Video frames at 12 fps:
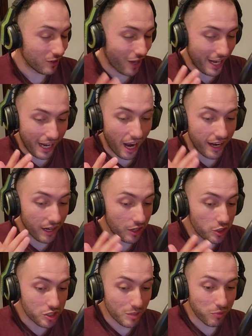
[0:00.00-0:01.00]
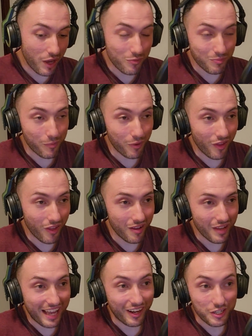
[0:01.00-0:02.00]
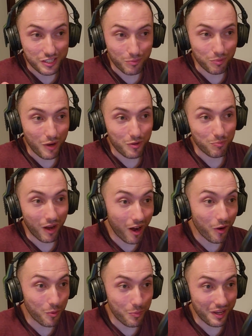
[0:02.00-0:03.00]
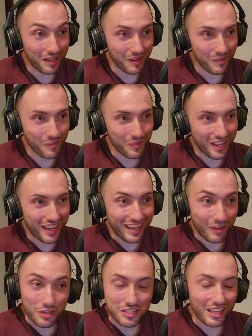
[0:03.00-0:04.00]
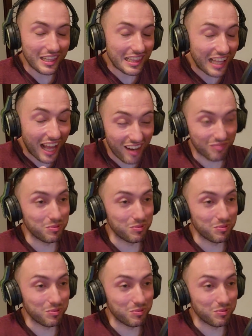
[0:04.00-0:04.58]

And I used to play with my brother and I used to play with my Uncle Pete. We used to love